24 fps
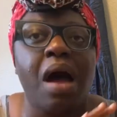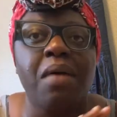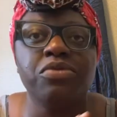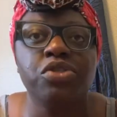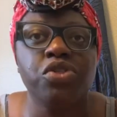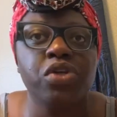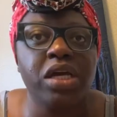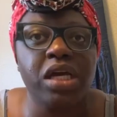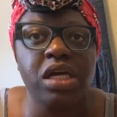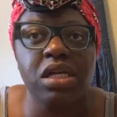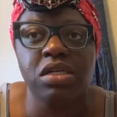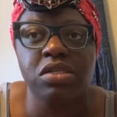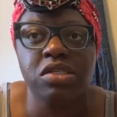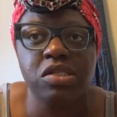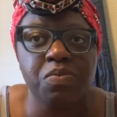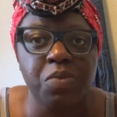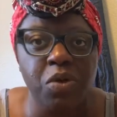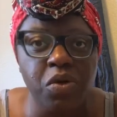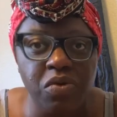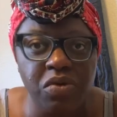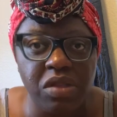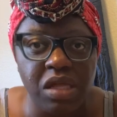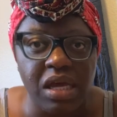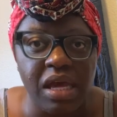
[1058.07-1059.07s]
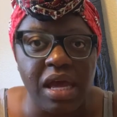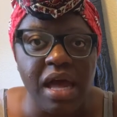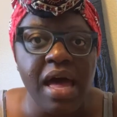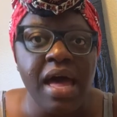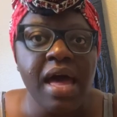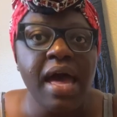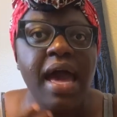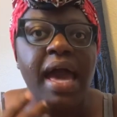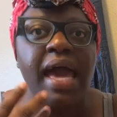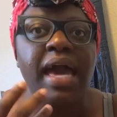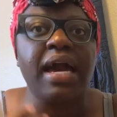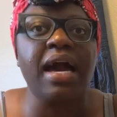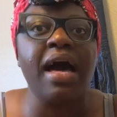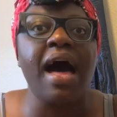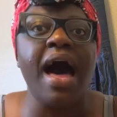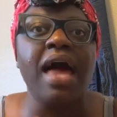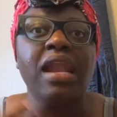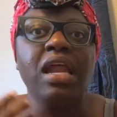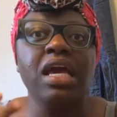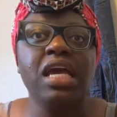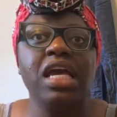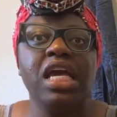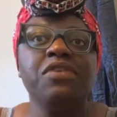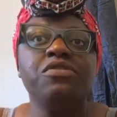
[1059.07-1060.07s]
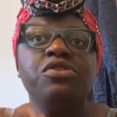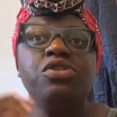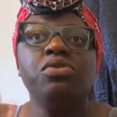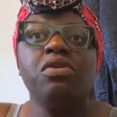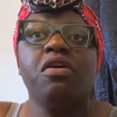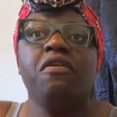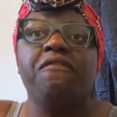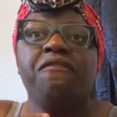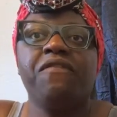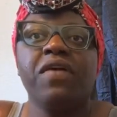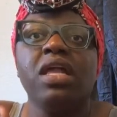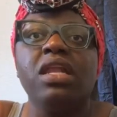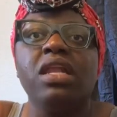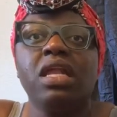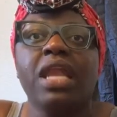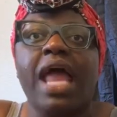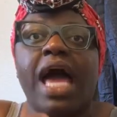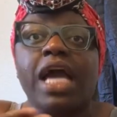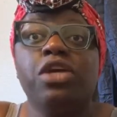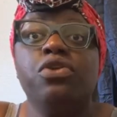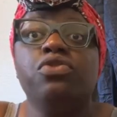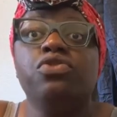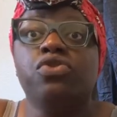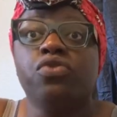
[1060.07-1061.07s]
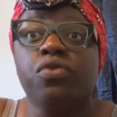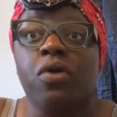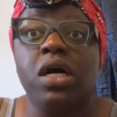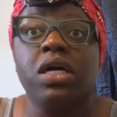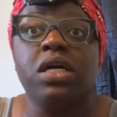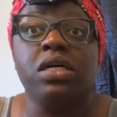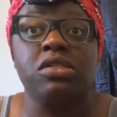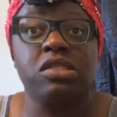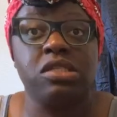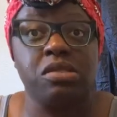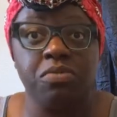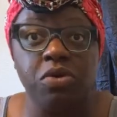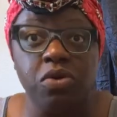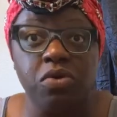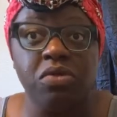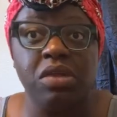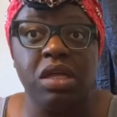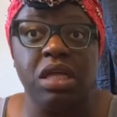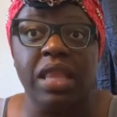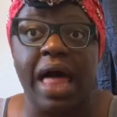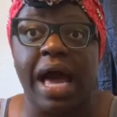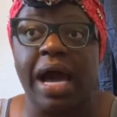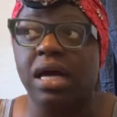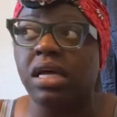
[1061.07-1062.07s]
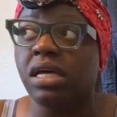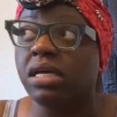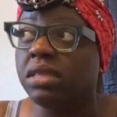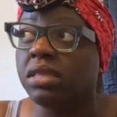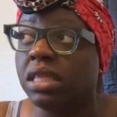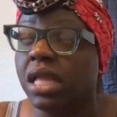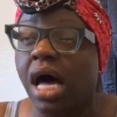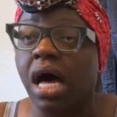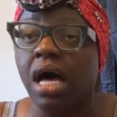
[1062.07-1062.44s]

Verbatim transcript: I'm drinking a smoothie. It kind of gives you the feeling like you drunk a smoothie, like a,